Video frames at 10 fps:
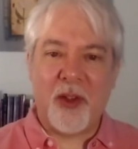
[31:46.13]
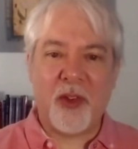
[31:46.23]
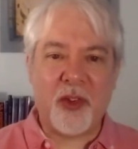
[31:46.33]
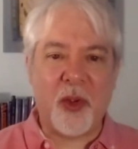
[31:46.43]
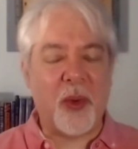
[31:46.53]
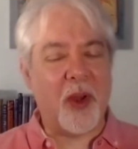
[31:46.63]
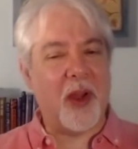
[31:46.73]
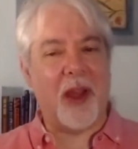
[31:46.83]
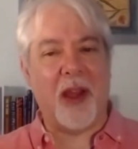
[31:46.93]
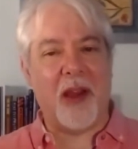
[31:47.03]
So,
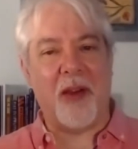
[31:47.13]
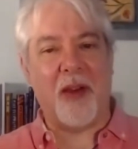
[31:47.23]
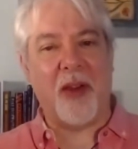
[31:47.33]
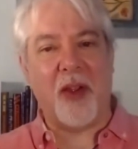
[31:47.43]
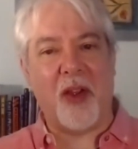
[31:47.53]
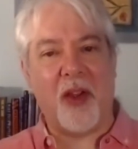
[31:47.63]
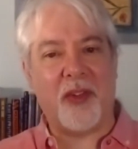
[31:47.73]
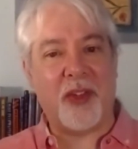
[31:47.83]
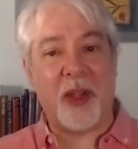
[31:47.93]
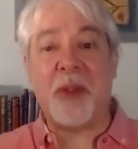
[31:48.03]
uh,
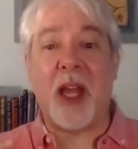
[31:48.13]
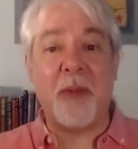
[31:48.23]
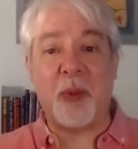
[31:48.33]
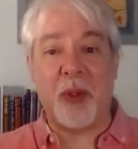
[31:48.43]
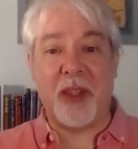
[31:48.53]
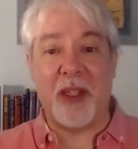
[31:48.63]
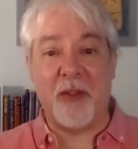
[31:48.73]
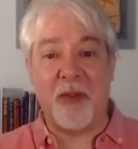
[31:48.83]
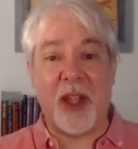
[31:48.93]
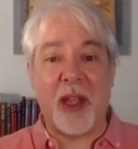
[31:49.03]
sometimes within
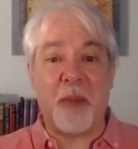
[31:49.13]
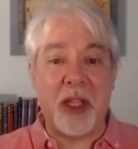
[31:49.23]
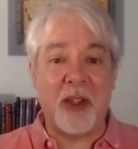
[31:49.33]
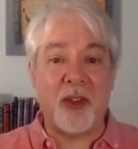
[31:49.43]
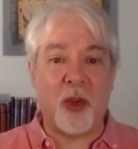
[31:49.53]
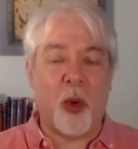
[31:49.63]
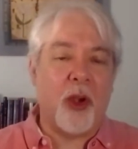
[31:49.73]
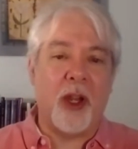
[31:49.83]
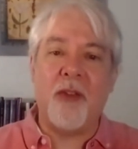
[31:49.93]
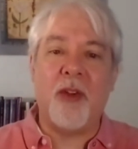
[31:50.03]
families
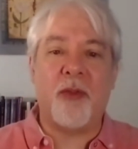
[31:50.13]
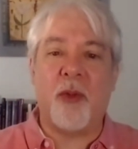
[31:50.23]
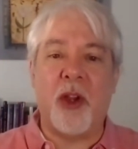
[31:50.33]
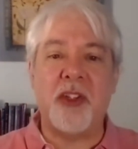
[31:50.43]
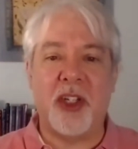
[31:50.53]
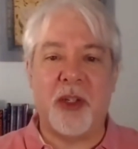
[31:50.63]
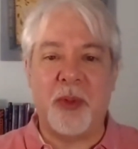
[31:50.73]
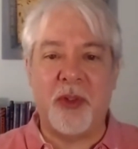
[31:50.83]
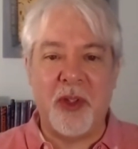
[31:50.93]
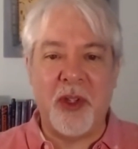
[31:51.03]
or even
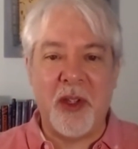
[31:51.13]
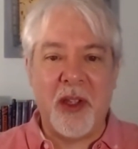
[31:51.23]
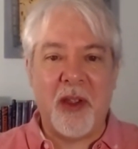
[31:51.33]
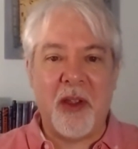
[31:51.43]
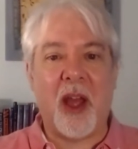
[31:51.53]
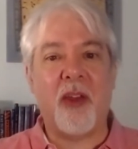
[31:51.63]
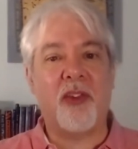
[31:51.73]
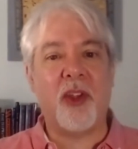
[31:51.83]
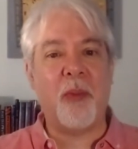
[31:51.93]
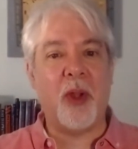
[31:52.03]
friendships, uh,
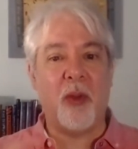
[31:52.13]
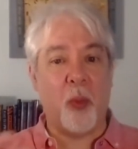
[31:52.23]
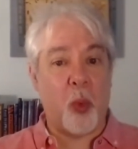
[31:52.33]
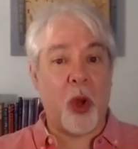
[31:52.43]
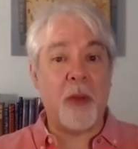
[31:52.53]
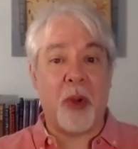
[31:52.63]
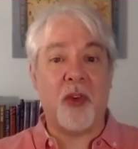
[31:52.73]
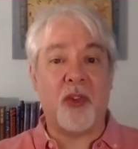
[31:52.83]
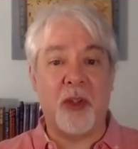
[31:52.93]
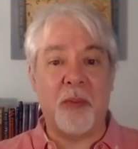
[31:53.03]
someone, one
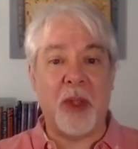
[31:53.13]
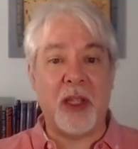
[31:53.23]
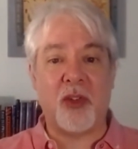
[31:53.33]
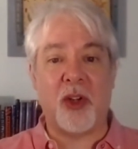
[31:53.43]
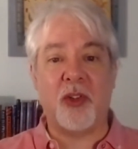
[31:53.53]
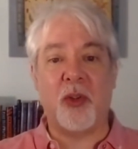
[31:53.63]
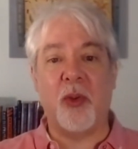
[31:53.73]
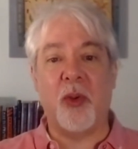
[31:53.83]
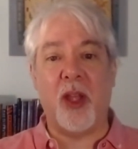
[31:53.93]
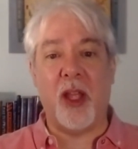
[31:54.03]
person may start
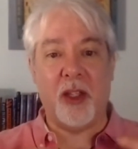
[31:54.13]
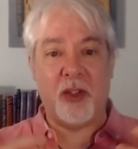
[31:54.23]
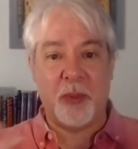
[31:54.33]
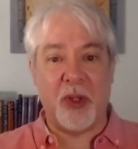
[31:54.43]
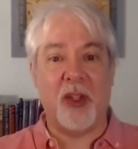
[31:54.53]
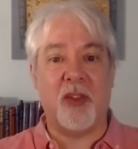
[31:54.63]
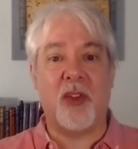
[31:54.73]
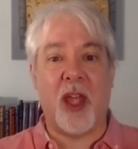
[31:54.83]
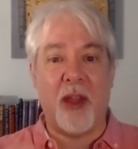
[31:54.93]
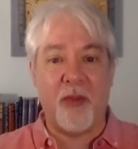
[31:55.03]
to experience,
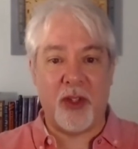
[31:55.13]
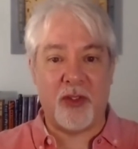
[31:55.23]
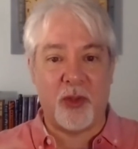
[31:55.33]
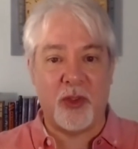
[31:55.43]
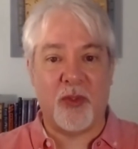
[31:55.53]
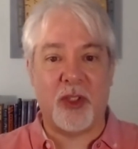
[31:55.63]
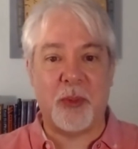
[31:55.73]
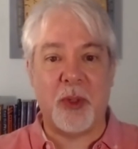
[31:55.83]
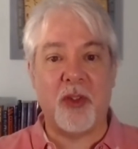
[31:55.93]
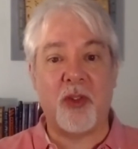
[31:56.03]
have these sorts of
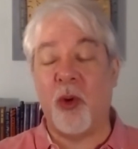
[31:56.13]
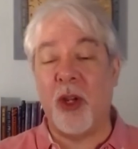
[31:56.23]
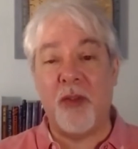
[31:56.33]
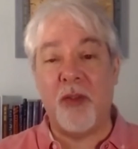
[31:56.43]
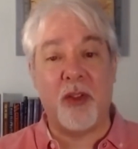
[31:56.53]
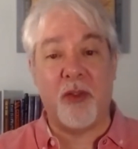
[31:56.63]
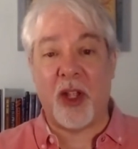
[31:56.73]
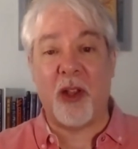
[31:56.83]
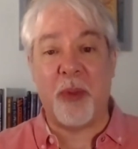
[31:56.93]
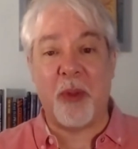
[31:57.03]
experience, or even
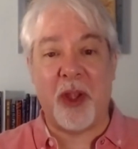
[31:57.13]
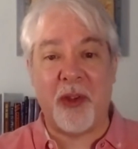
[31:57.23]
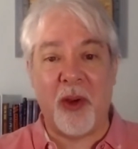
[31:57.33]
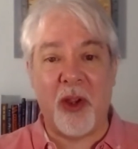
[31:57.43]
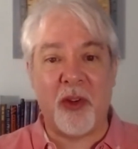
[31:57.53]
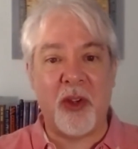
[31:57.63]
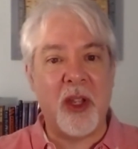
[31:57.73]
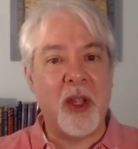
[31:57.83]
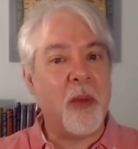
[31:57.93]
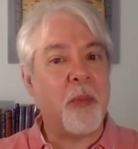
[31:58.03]
develop them on their own,
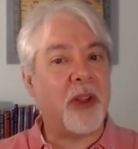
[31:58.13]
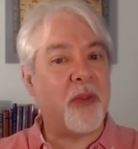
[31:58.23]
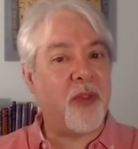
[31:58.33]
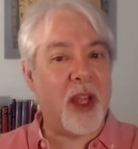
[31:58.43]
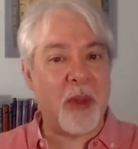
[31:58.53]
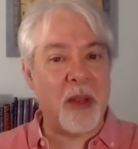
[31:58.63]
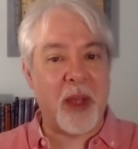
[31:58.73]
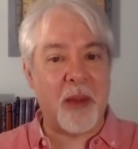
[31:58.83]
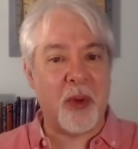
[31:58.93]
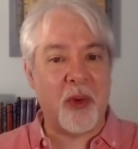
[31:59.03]
but the family
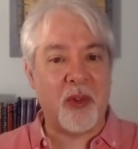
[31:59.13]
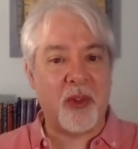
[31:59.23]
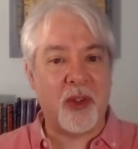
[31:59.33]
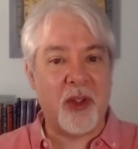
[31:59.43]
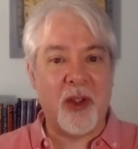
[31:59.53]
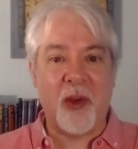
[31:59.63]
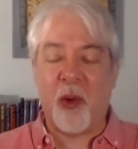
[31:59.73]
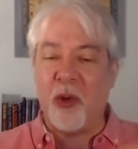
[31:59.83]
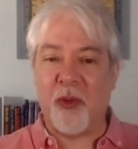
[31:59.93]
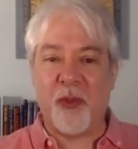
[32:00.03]
members
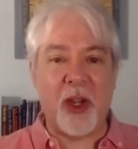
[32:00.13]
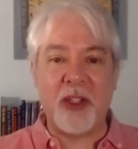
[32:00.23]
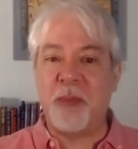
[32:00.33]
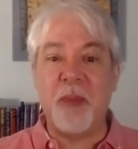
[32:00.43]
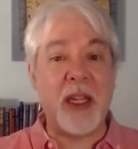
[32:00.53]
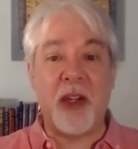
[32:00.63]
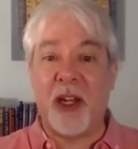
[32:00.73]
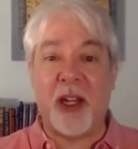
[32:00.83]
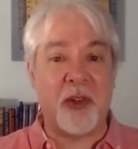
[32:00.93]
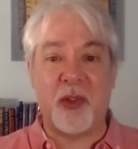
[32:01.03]
or friends may not
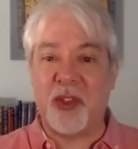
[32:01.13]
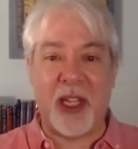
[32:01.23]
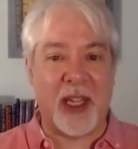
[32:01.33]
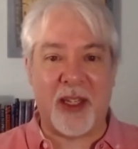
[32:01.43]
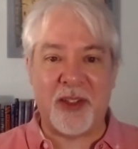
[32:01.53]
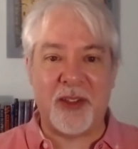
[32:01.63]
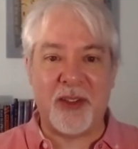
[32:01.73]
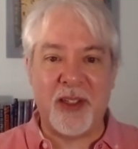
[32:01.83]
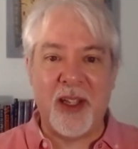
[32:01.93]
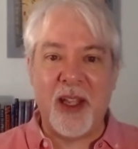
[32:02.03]
understand.
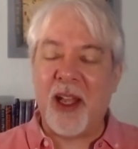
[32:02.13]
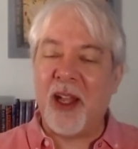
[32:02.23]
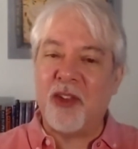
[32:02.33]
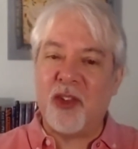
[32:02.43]
Mm-hmm. And